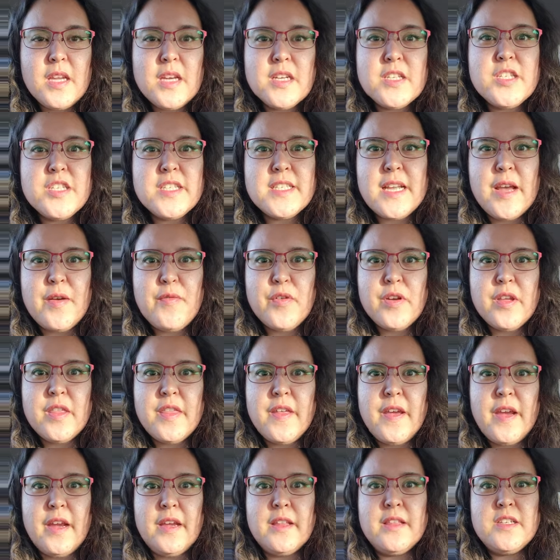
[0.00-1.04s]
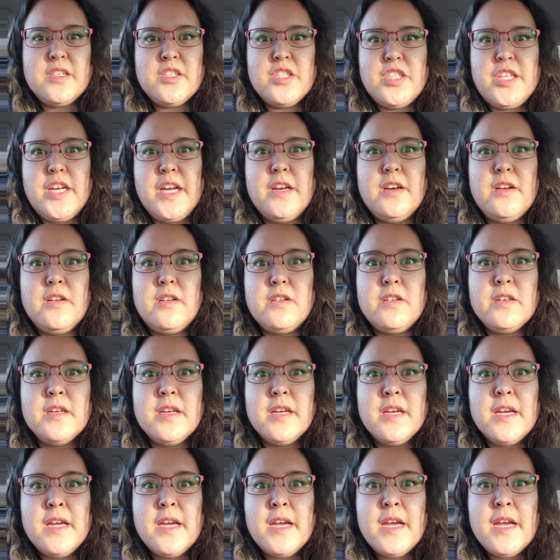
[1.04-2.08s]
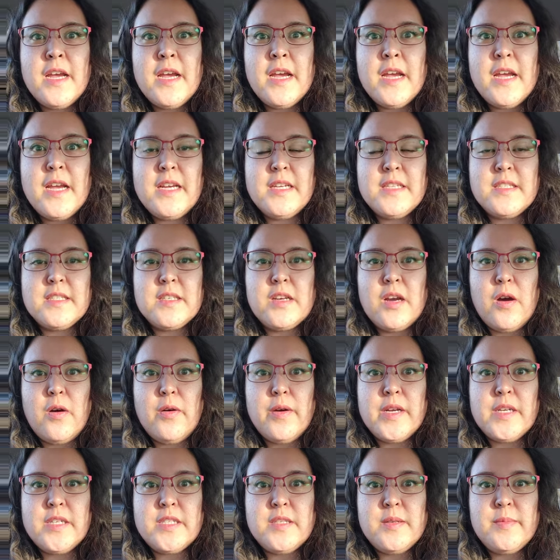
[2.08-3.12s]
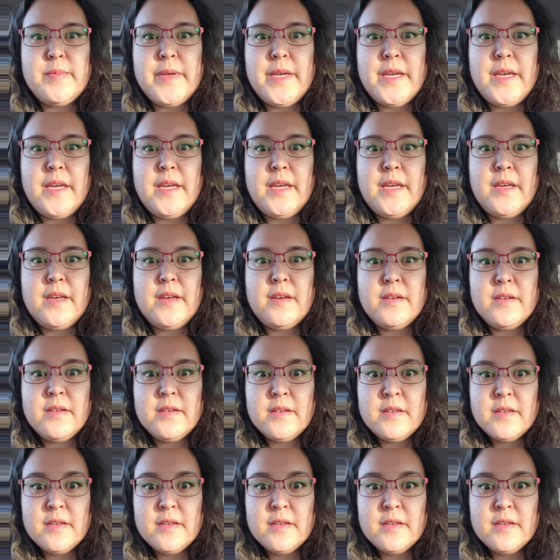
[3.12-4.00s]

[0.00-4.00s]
just everything. This channel is going to be